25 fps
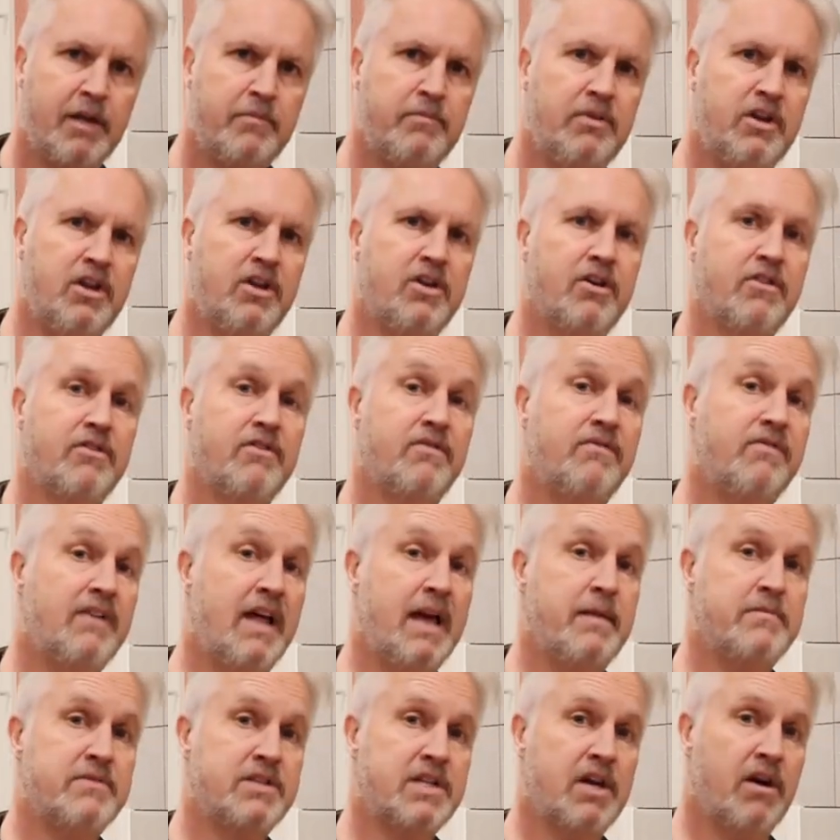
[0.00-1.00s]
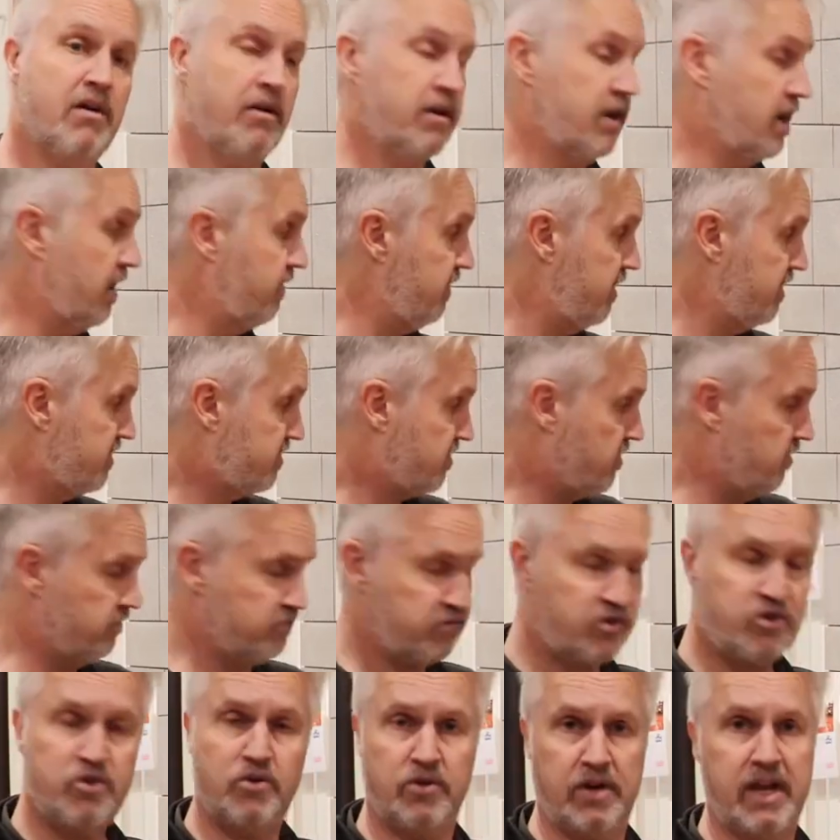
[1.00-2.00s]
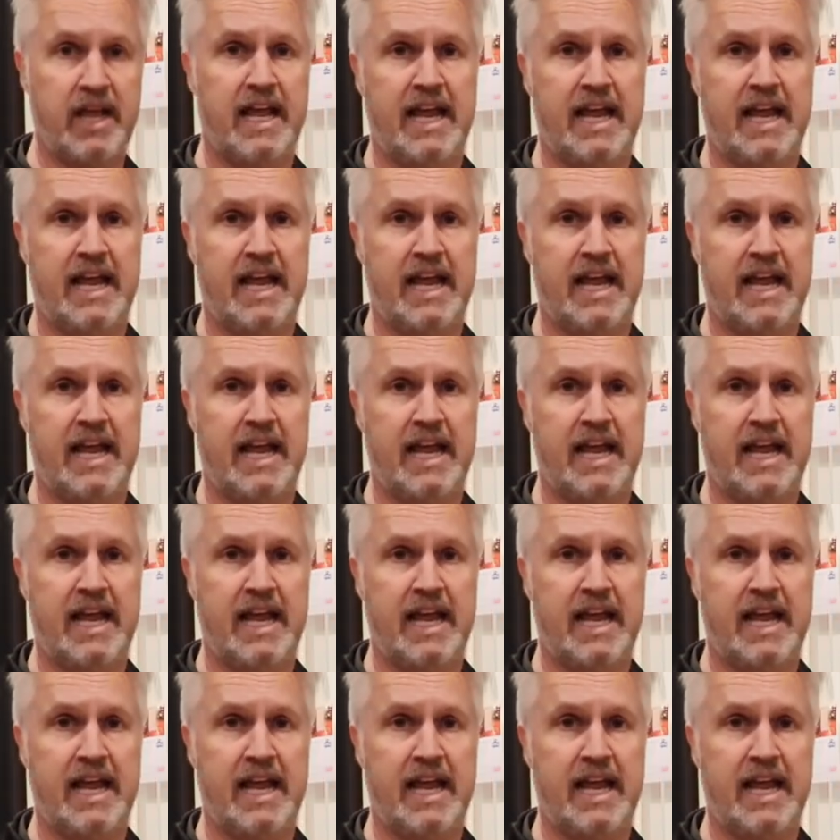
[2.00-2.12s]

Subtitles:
but you've got the flames going. And there's some good